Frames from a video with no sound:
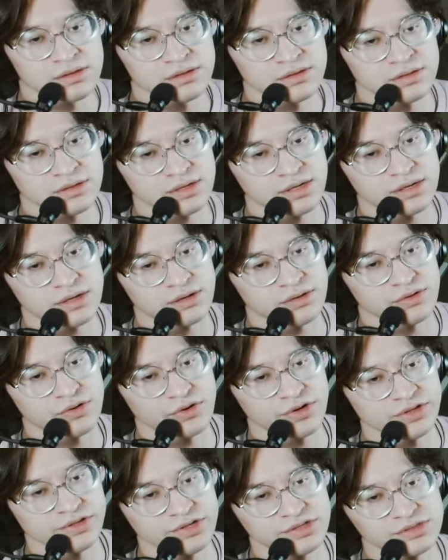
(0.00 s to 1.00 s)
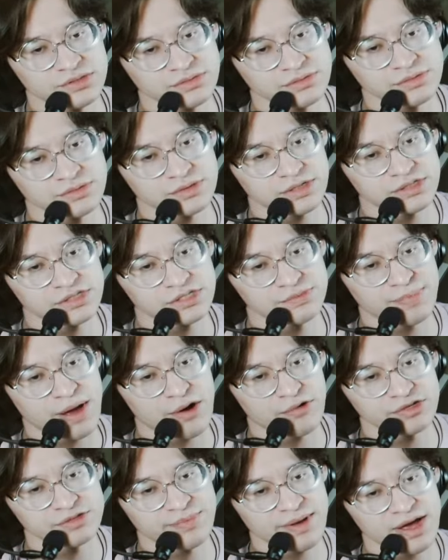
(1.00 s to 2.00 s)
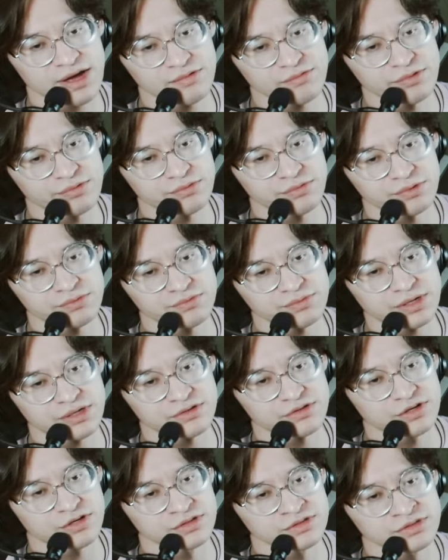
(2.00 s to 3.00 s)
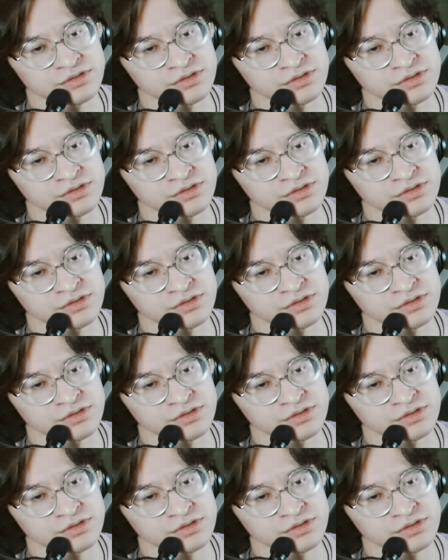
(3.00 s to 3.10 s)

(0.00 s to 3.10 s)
I don't know, Hercules gets his powers back? I don't know.